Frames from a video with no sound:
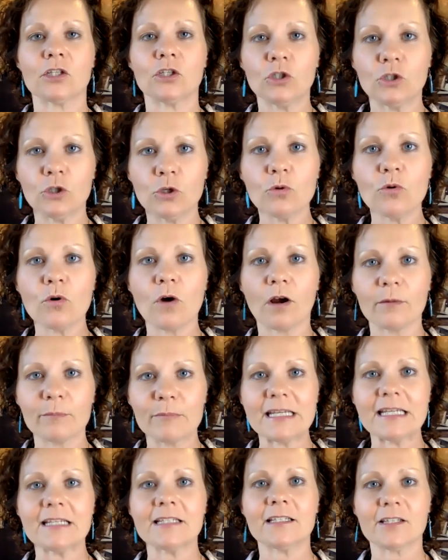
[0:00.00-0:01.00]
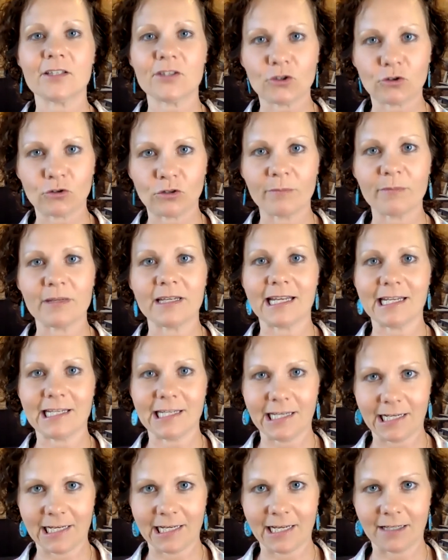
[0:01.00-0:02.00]
you are being
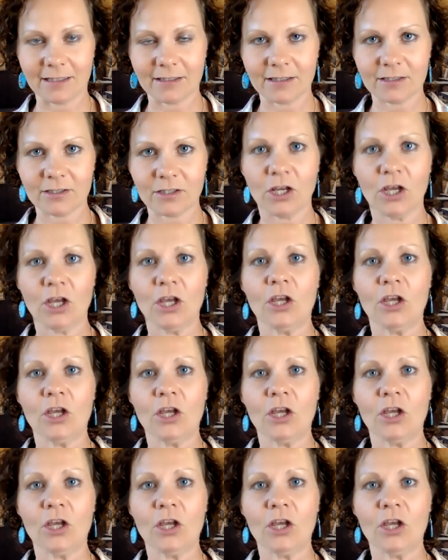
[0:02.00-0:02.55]
discriminated against.